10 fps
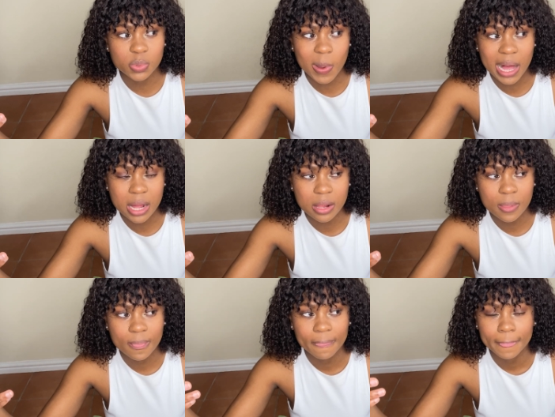
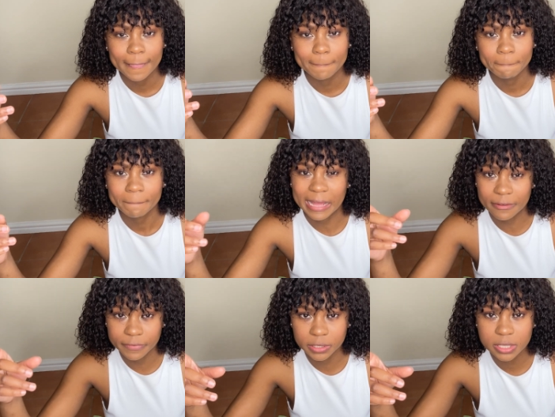well, I
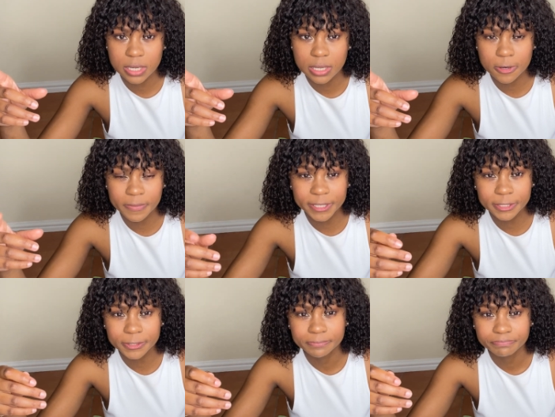felt it a little bit